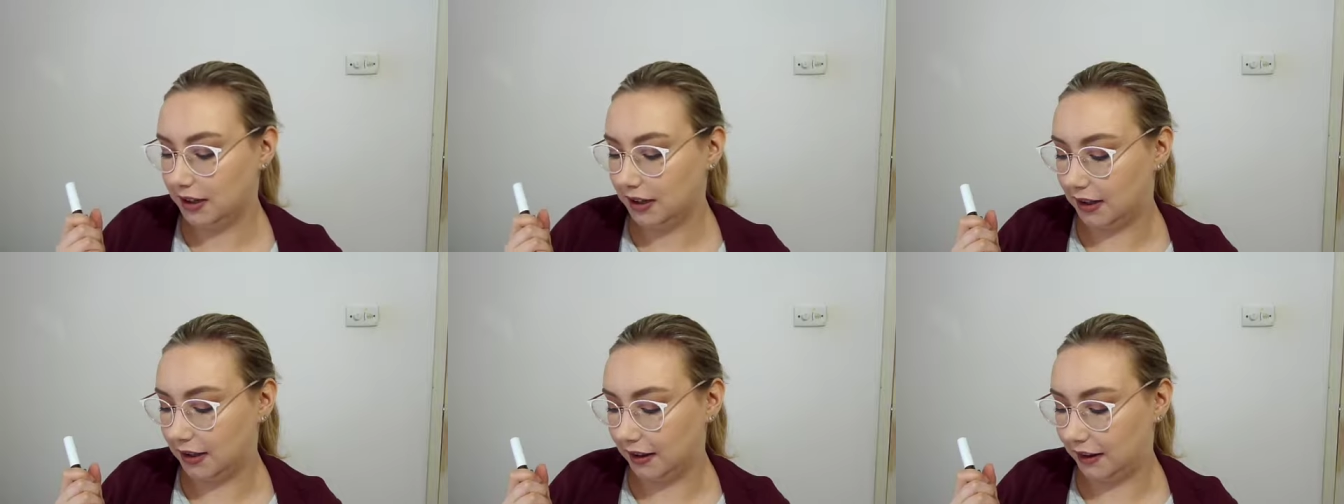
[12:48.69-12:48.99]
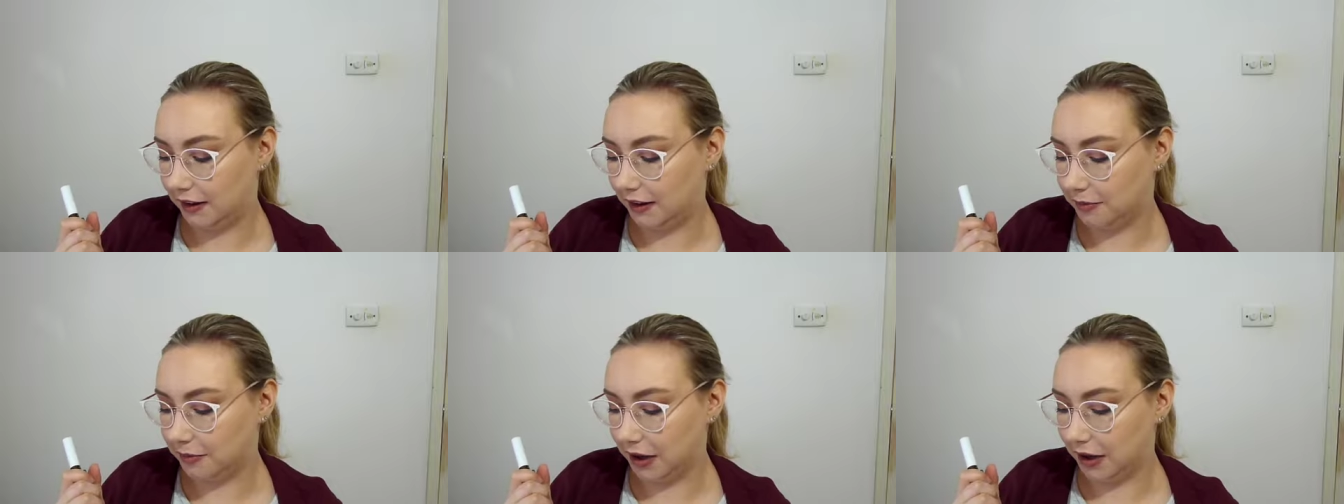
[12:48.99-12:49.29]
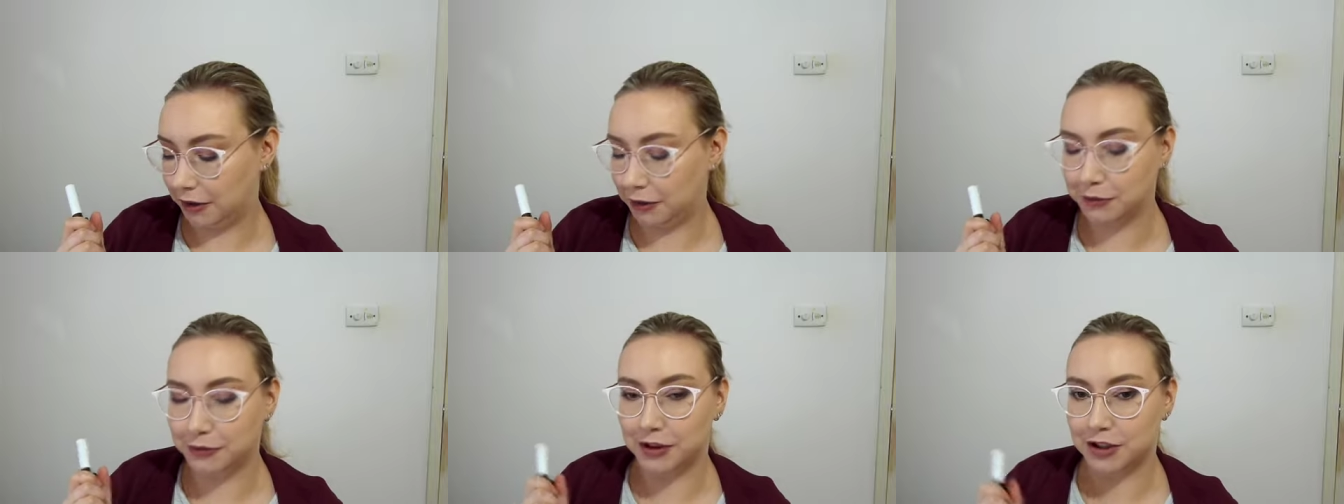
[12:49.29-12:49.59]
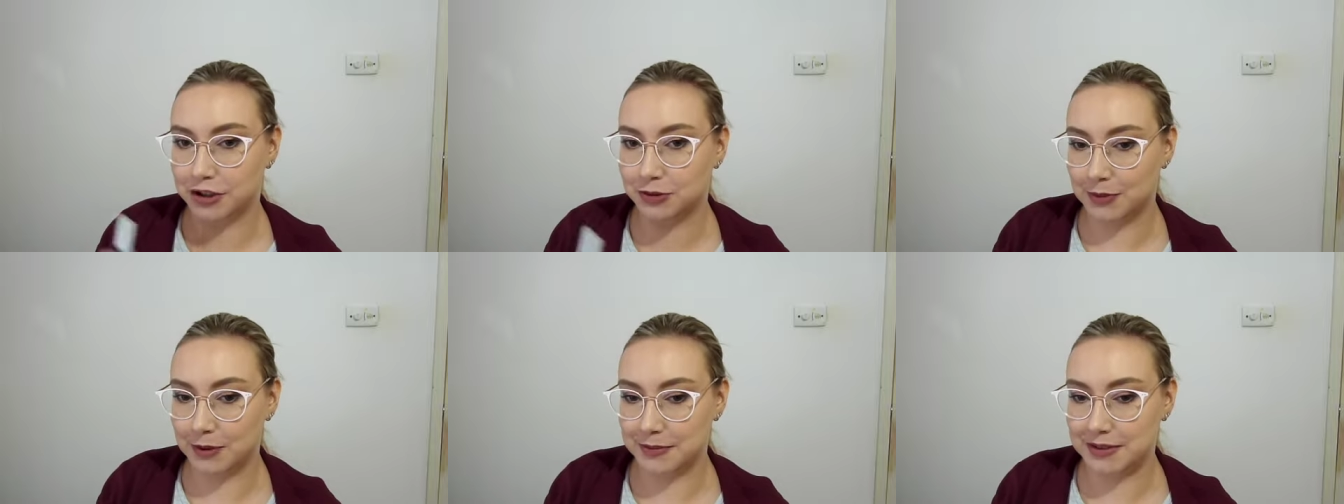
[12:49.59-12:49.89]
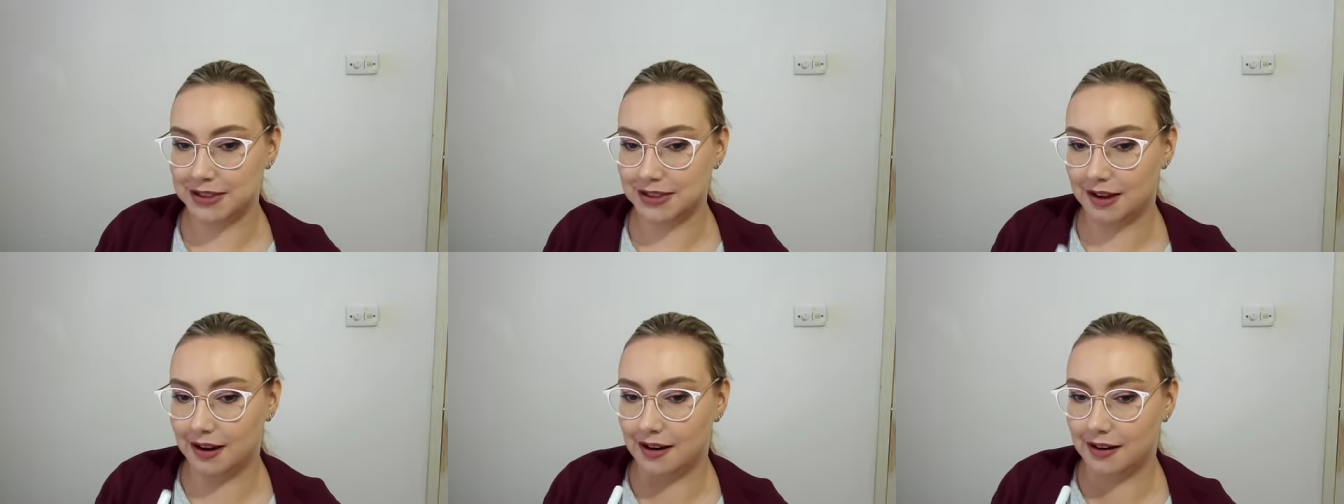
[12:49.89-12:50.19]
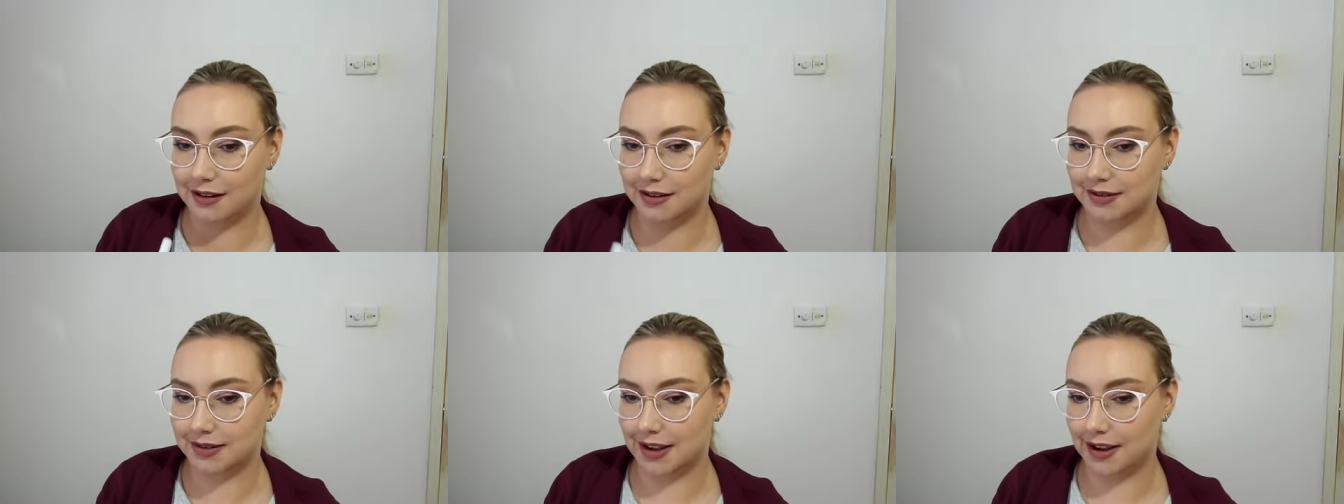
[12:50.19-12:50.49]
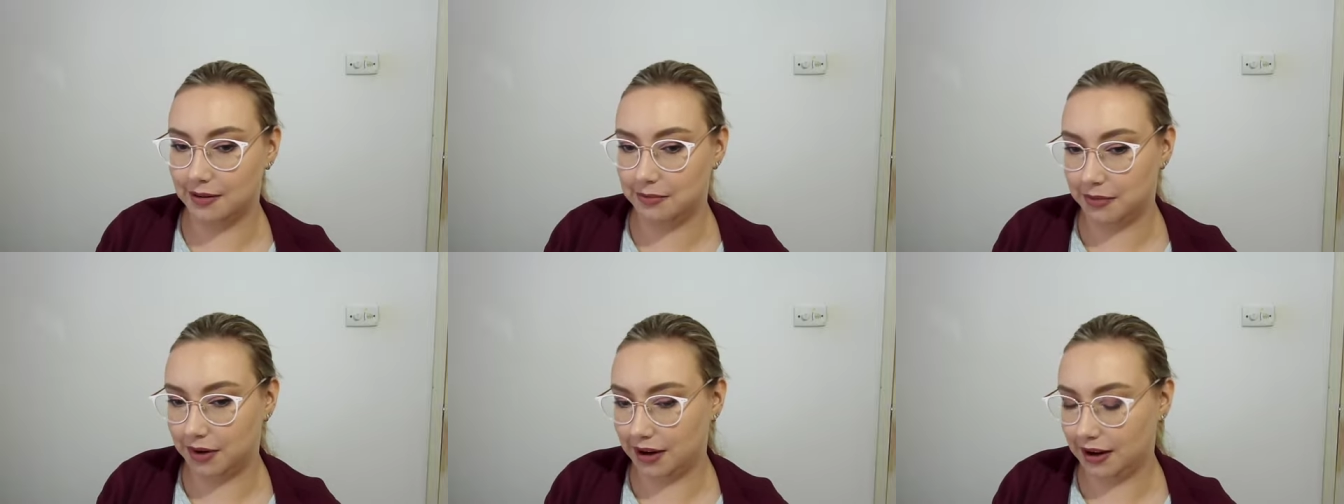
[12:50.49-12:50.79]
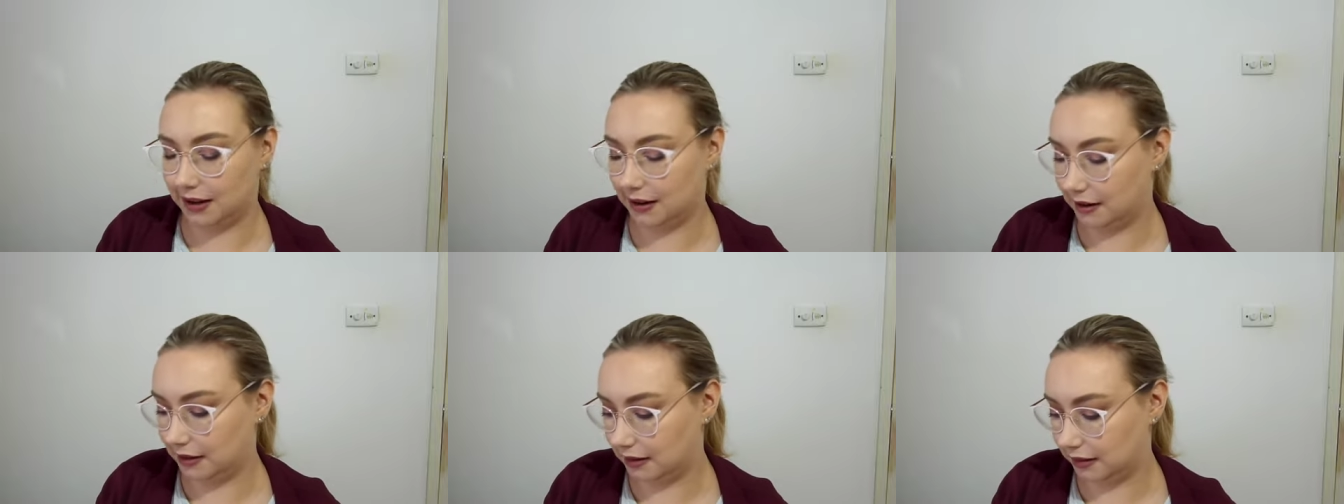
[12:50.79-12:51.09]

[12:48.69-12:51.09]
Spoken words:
I refresh my mascaras and my